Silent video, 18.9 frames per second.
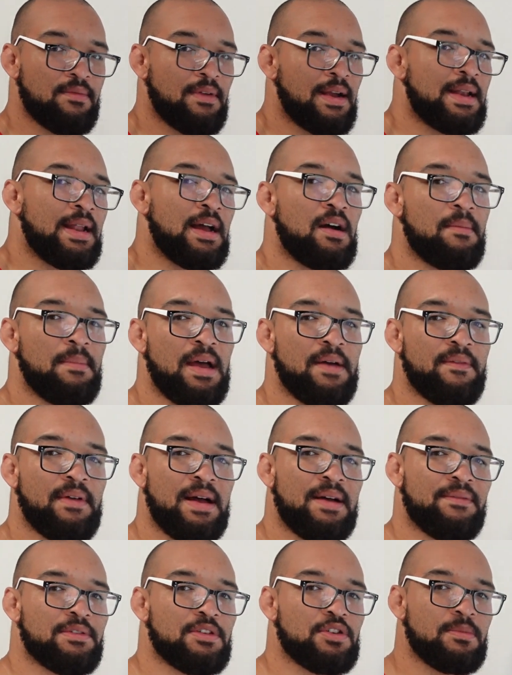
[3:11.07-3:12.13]
Right now, I
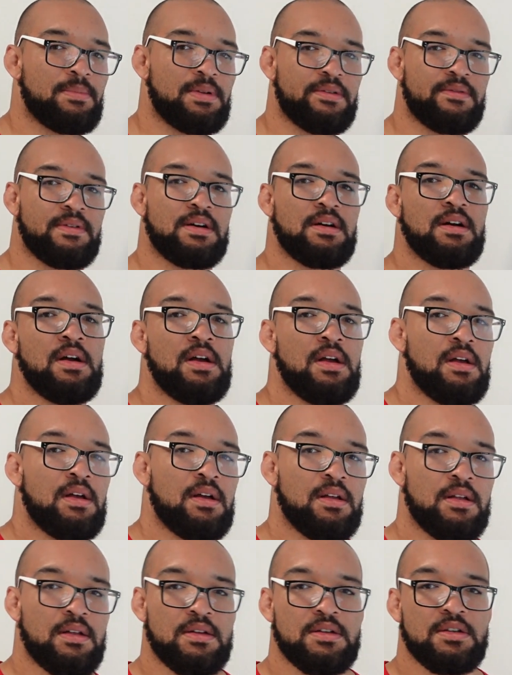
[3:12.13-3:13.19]
have a little bit of a
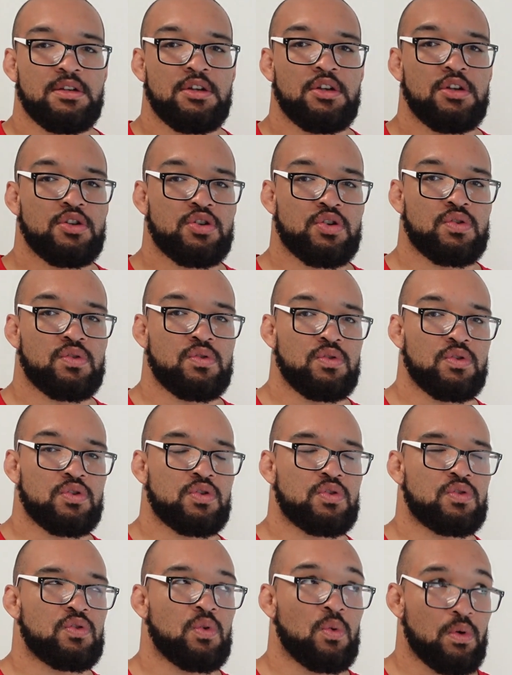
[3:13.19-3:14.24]

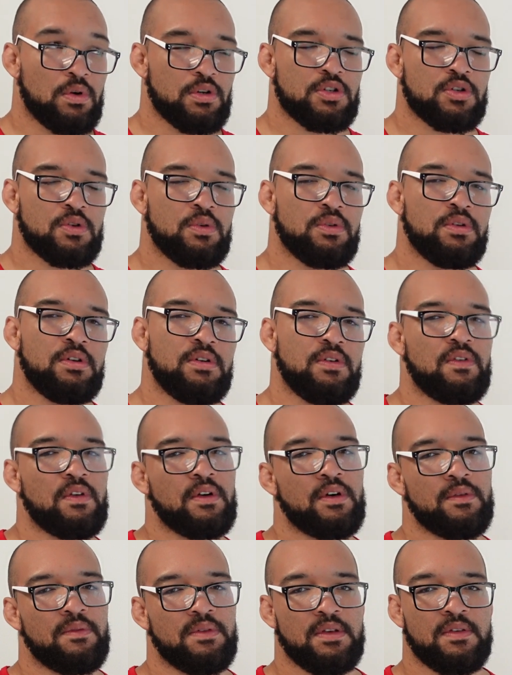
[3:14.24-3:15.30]
sore shoulder,
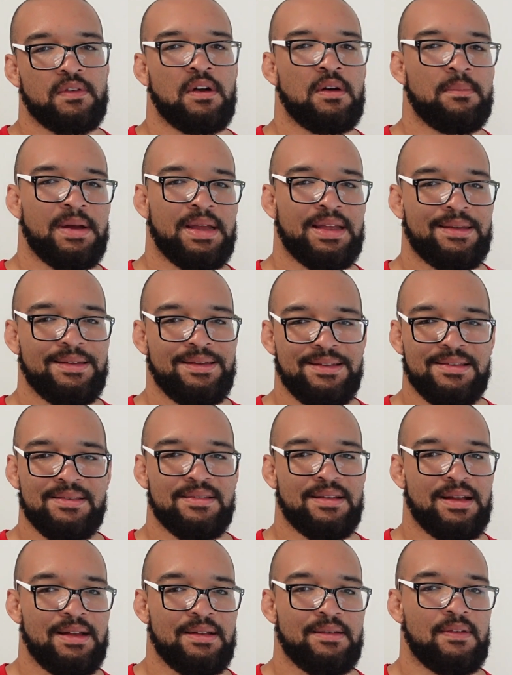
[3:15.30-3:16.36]
so the assault bike is
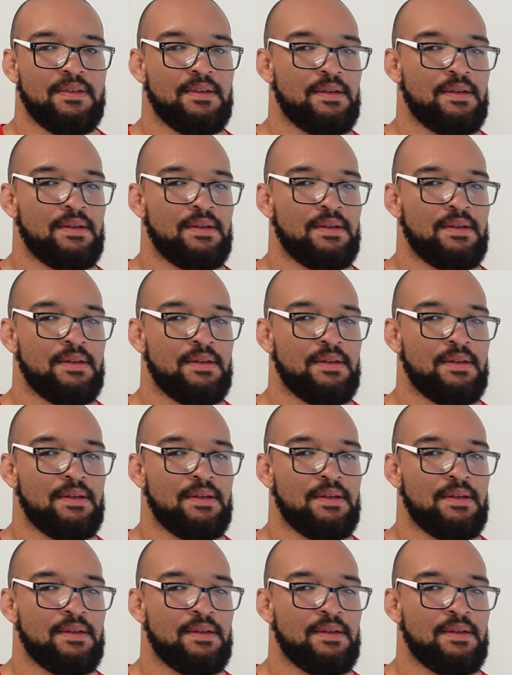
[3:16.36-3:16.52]
not